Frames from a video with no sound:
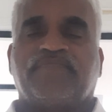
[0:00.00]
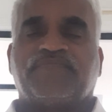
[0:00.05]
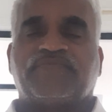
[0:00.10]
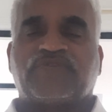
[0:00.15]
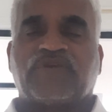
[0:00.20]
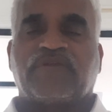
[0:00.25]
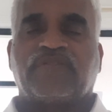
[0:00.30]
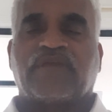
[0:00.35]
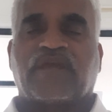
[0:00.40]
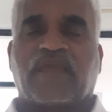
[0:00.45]

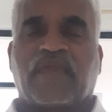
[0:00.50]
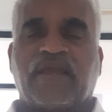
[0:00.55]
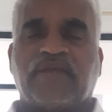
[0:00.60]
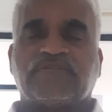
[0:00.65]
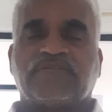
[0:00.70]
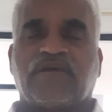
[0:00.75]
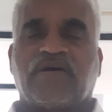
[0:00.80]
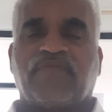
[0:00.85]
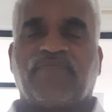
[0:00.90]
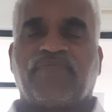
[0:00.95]
So in the
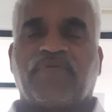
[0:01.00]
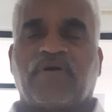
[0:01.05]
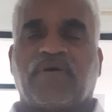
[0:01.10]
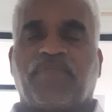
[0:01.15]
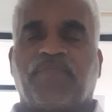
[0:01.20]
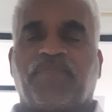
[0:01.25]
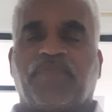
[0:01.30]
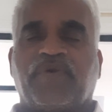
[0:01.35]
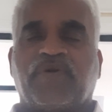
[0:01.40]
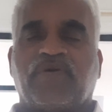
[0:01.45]
case of a
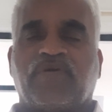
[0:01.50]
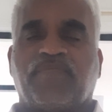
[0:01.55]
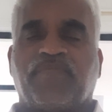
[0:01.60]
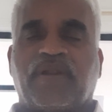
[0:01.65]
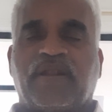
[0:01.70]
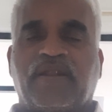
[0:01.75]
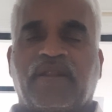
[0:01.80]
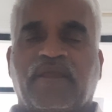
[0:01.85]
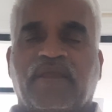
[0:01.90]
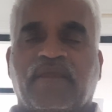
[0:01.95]
pure
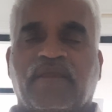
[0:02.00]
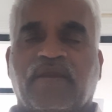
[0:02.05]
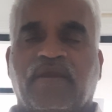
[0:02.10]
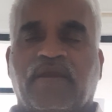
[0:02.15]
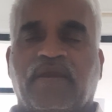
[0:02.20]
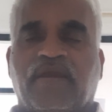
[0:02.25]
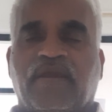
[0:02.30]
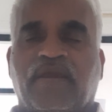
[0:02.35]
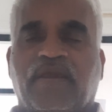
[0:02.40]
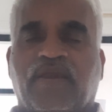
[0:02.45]
bending
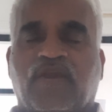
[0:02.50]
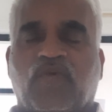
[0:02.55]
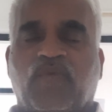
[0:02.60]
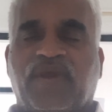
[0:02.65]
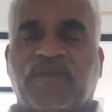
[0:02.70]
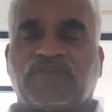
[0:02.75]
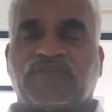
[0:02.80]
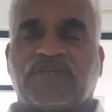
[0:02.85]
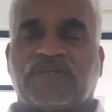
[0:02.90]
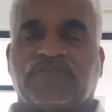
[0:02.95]

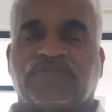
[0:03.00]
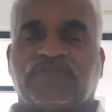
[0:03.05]
equation,